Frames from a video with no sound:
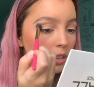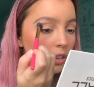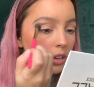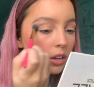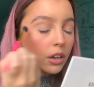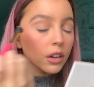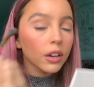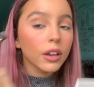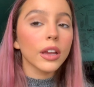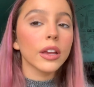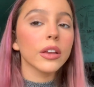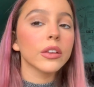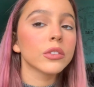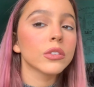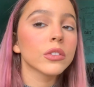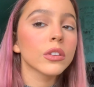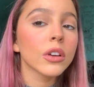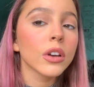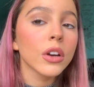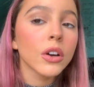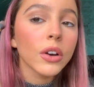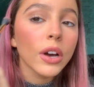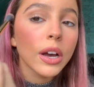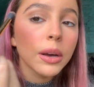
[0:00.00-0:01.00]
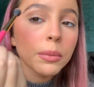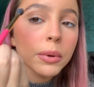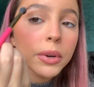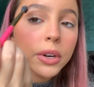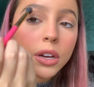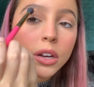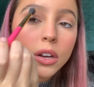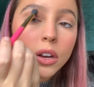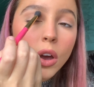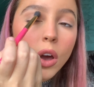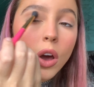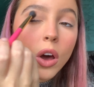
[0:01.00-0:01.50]
Okay, so I'm
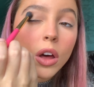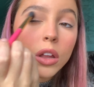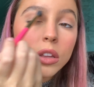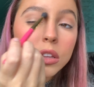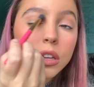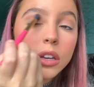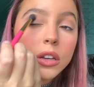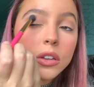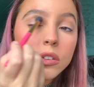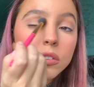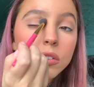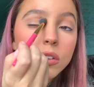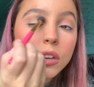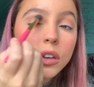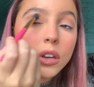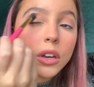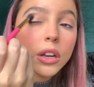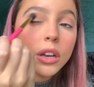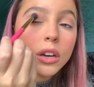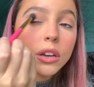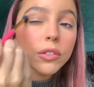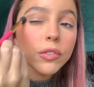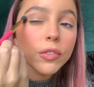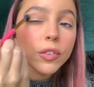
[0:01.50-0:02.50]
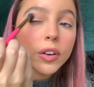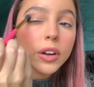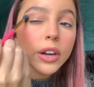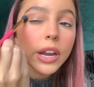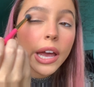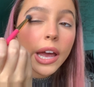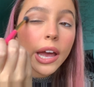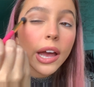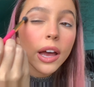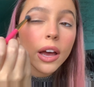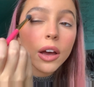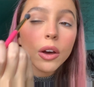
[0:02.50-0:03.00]
gonna call this good for
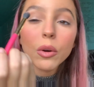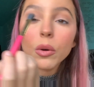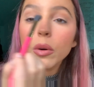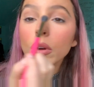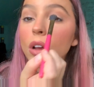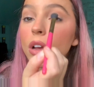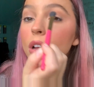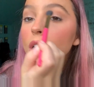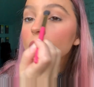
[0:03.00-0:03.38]
now.